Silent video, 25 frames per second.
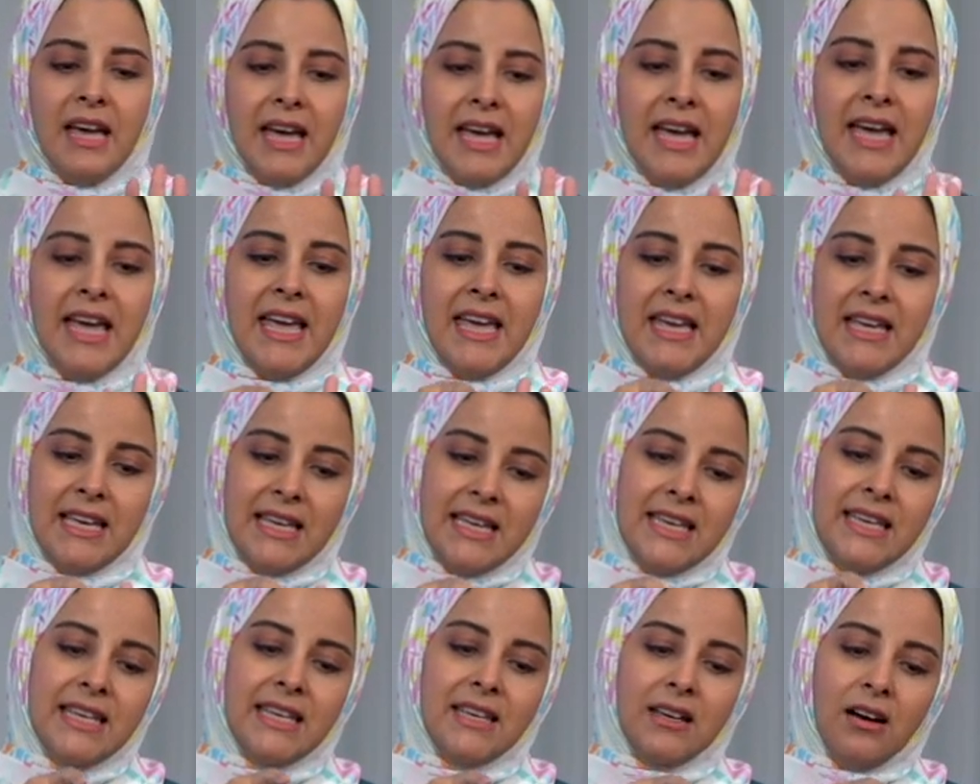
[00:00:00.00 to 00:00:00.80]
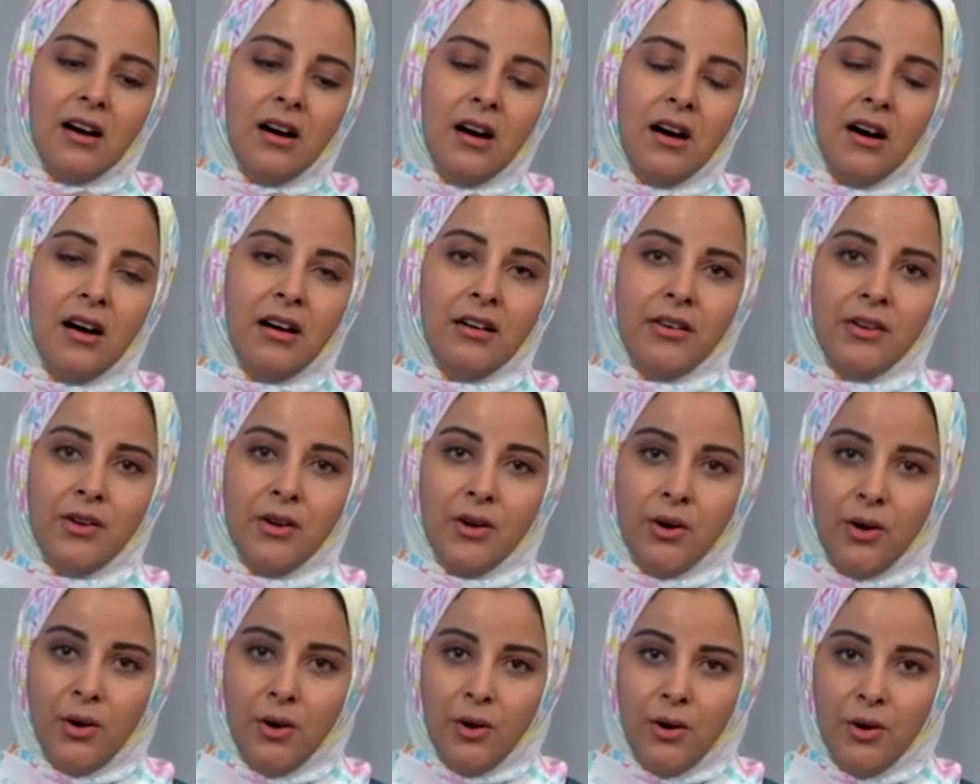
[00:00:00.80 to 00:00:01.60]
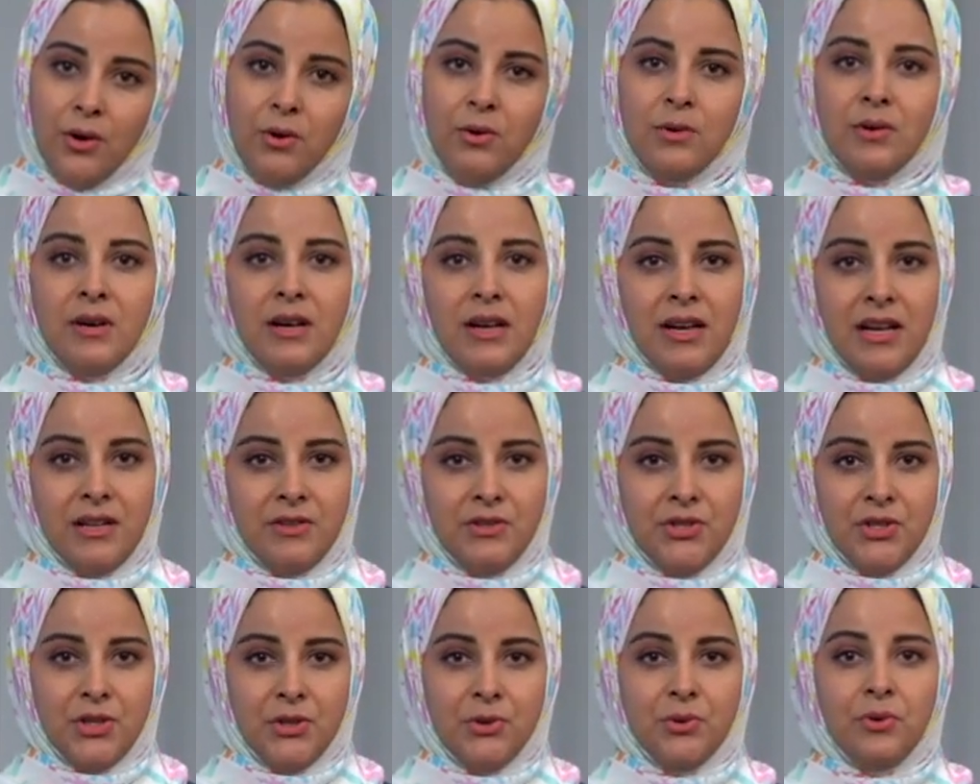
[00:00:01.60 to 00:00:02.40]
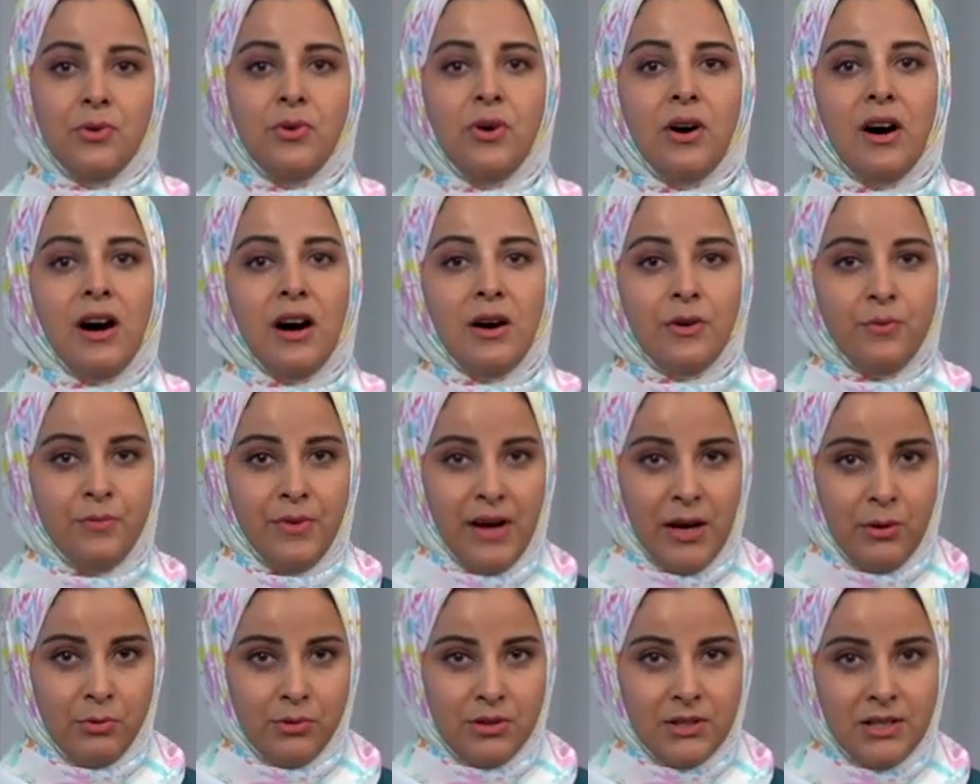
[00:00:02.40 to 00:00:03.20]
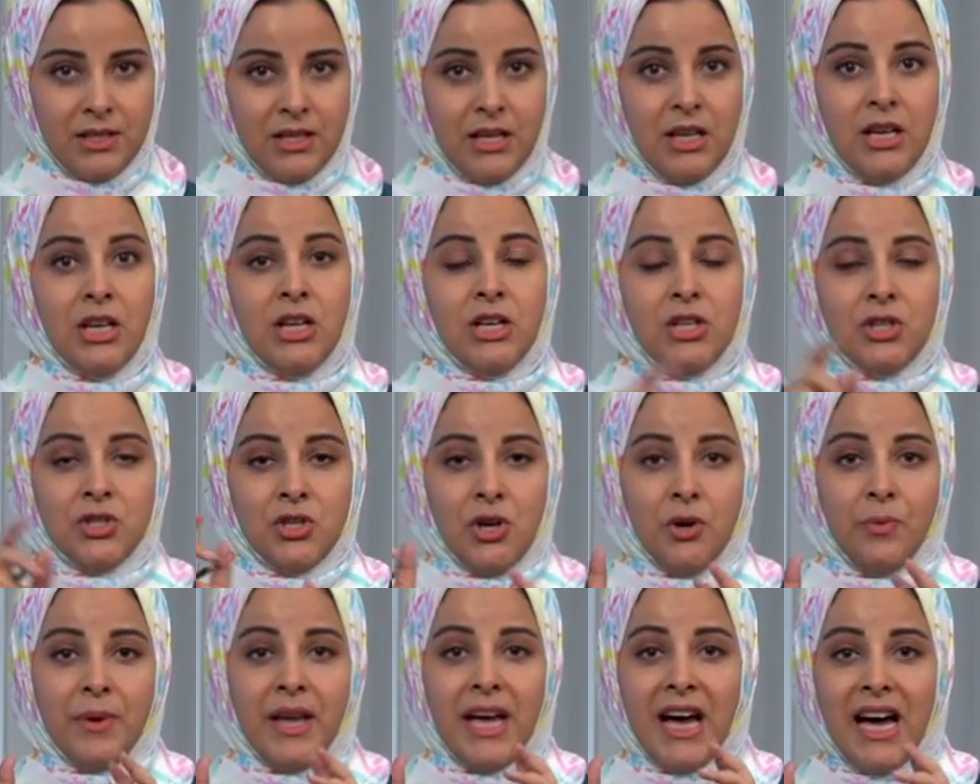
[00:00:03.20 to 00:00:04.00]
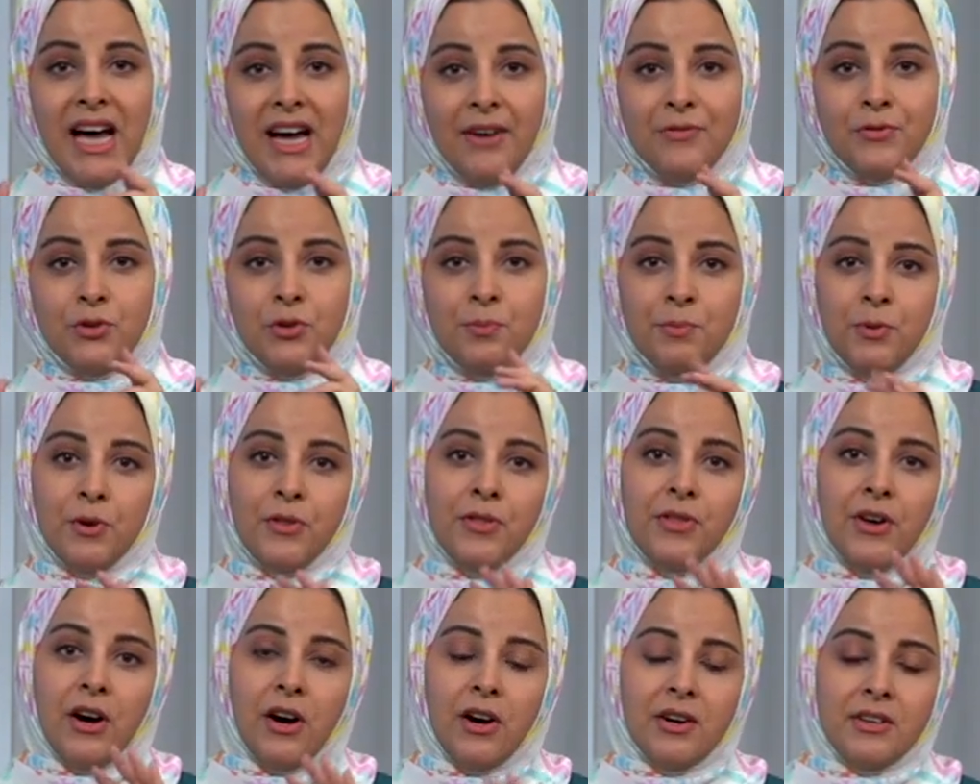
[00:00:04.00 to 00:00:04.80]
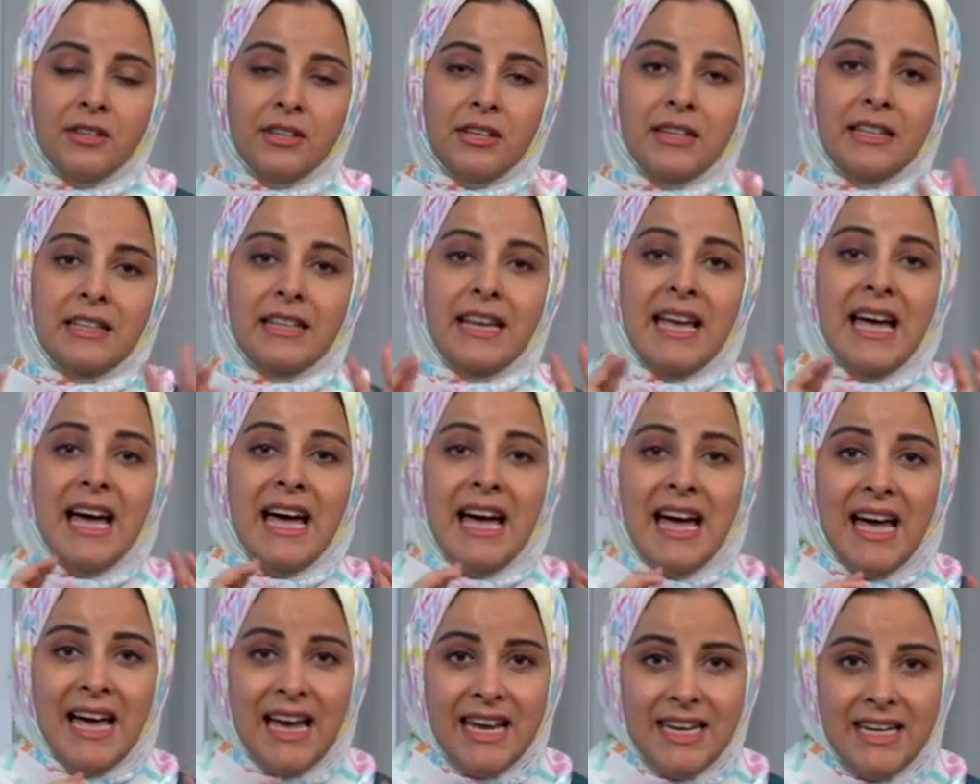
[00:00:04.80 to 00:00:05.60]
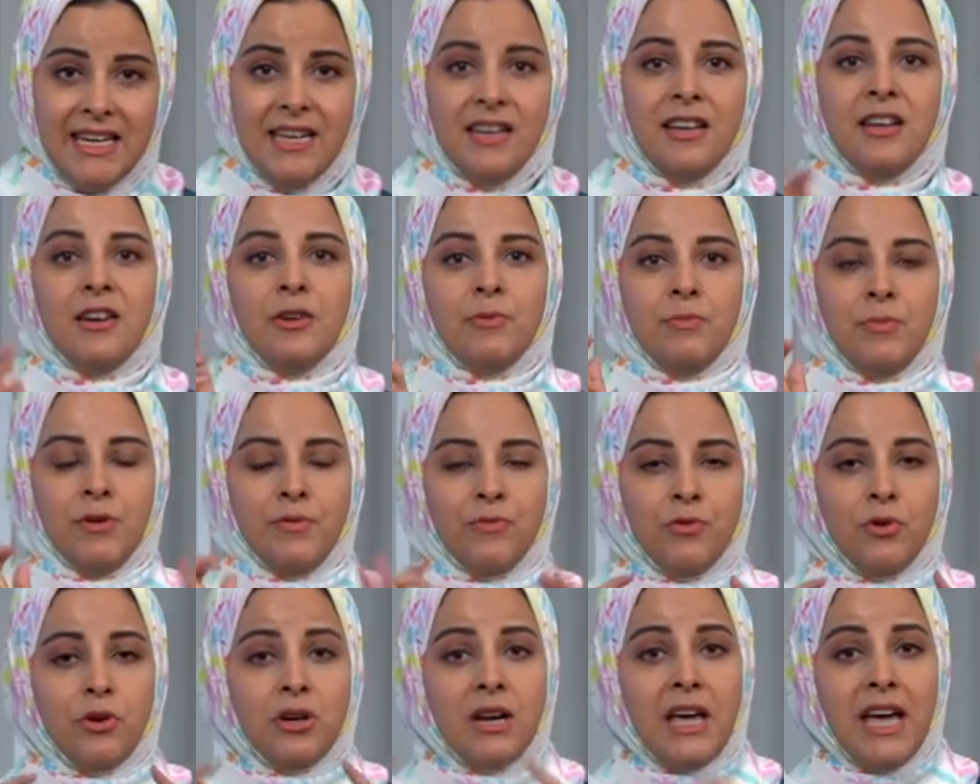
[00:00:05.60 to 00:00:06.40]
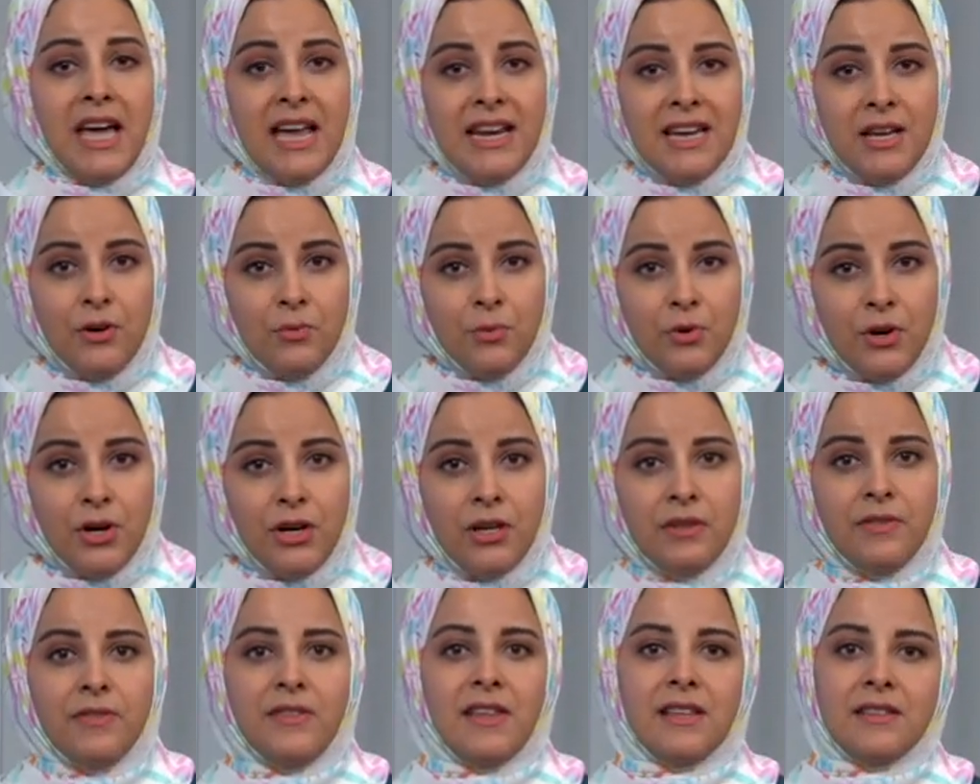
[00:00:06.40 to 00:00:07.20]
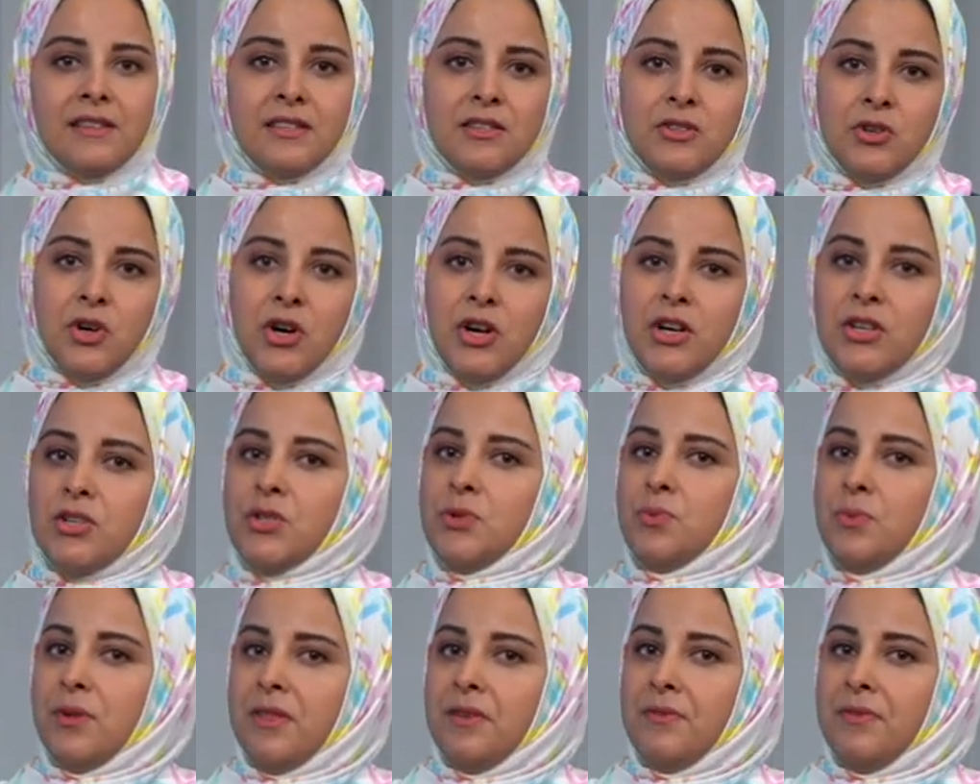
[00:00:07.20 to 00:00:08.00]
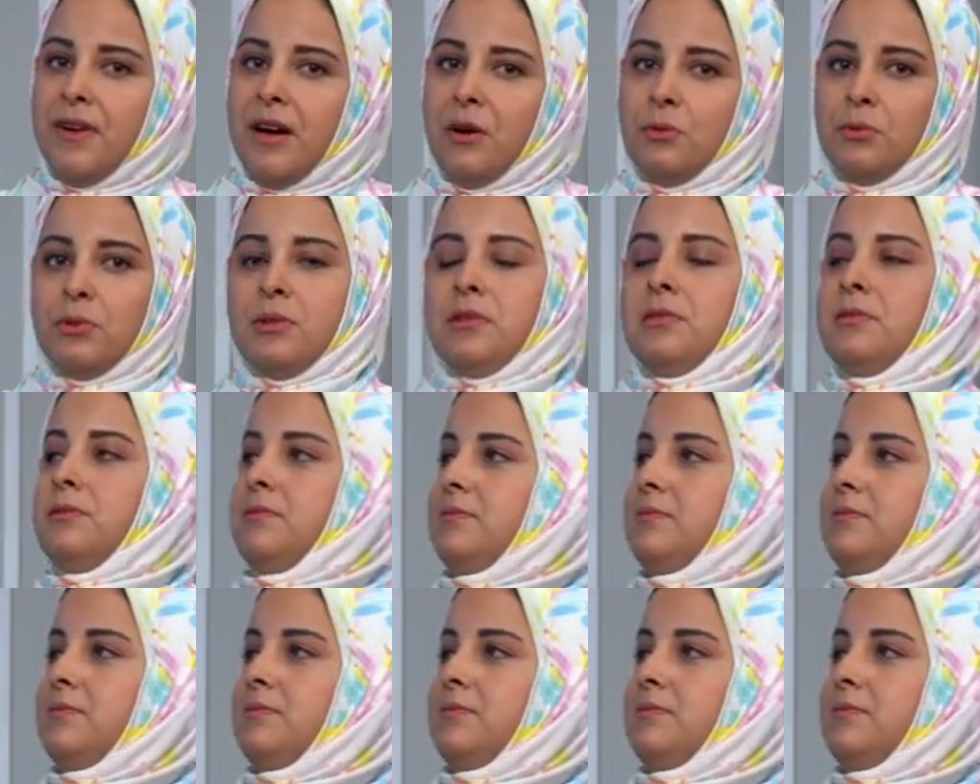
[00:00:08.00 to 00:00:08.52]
A, E, I, O and U are vowels. So we have to put the article an before any word that starts with a vowel.